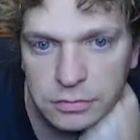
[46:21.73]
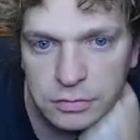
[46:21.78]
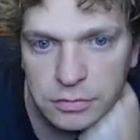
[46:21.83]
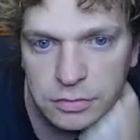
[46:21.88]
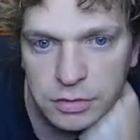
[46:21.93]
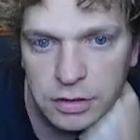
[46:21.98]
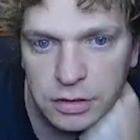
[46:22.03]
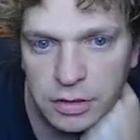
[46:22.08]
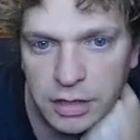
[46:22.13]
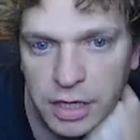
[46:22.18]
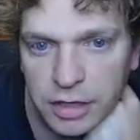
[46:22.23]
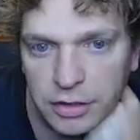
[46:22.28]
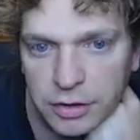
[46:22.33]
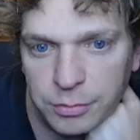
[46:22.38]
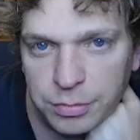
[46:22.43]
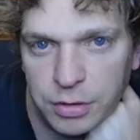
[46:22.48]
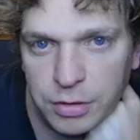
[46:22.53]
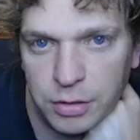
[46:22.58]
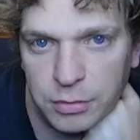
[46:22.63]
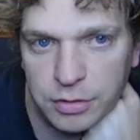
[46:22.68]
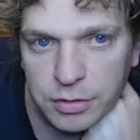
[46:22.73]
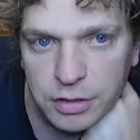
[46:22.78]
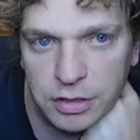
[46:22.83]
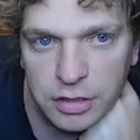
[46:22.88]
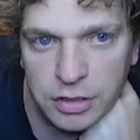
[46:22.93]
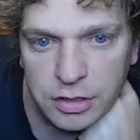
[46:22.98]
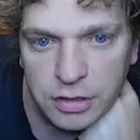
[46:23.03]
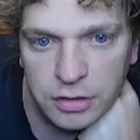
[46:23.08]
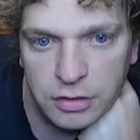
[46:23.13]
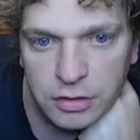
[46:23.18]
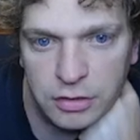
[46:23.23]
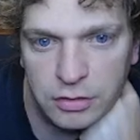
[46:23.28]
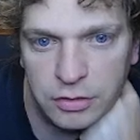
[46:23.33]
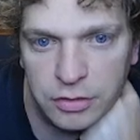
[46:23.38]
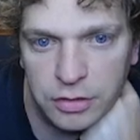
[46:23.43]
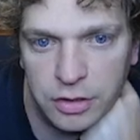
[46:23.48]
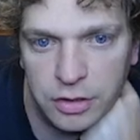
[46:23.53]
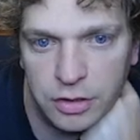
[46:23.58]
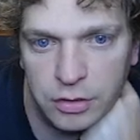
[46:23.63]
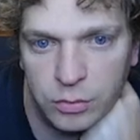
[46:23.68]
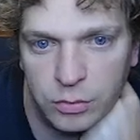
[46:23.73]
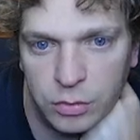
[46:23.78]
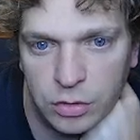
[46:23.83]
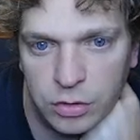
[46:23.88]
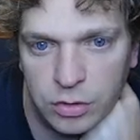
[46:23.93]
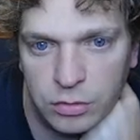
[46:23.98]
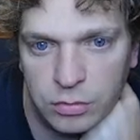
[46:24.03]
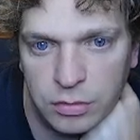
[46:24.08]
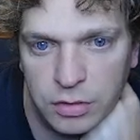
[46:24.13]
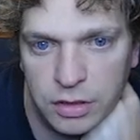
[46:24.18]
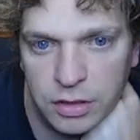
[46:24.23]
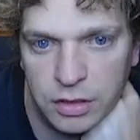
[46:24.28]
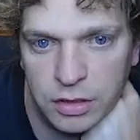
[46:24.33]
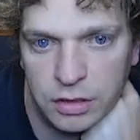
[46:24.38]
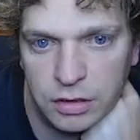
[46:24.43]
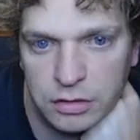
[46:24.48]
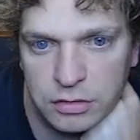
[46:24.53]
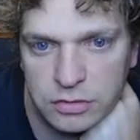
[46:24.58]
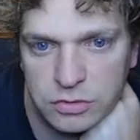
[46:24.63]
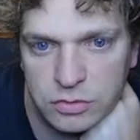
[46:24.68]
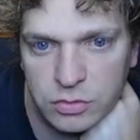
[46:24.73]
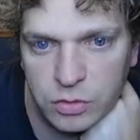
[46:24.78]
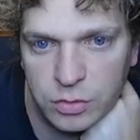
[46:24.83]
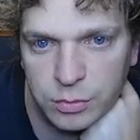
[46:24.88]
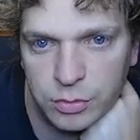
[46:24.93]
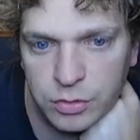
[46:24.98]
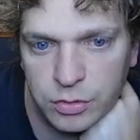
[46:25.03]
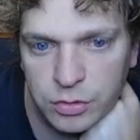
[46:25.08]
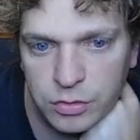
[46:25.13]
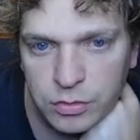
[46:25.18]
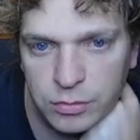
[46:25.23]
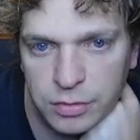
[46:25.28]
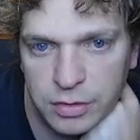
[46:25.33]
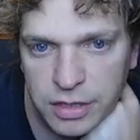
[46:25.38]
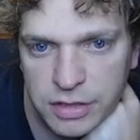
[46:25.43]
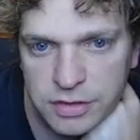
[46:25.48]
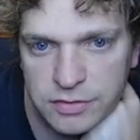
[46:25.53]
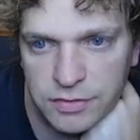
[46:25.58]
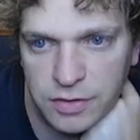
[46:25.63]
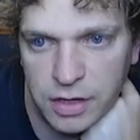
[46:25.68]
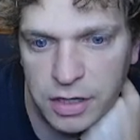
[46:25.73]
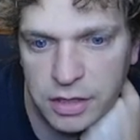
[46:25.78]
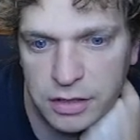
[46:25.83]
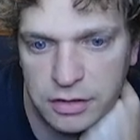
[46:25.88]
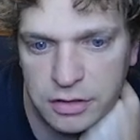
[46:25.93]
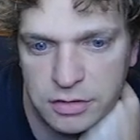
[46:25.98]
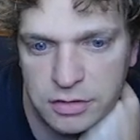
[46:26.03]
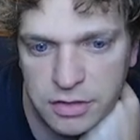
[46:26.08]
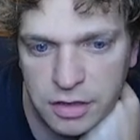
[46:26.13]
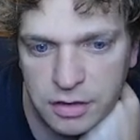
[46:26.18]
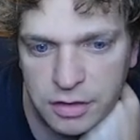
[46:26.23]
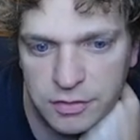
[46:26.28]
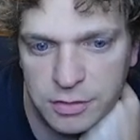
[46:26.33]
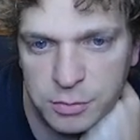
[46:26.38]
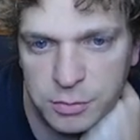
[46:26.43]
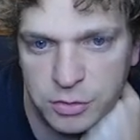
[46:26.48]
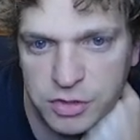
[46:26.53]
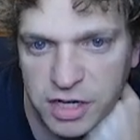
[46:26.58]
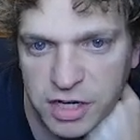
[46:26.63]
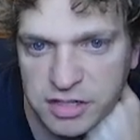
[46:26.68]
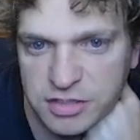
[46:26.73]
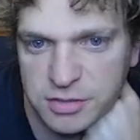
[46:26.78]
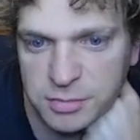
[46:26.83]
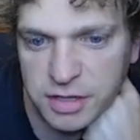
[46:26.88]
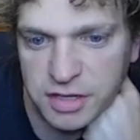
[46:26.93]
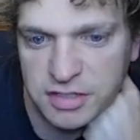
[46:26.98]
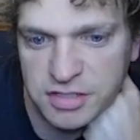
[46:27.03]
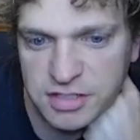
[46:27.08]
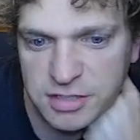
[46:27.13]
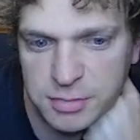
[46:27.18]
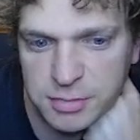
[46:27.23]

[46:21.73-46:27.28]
and now they're probably going to kill the Whirlwing Stormbrood, but that's fine, because I don't have any more dragons to play at instant speed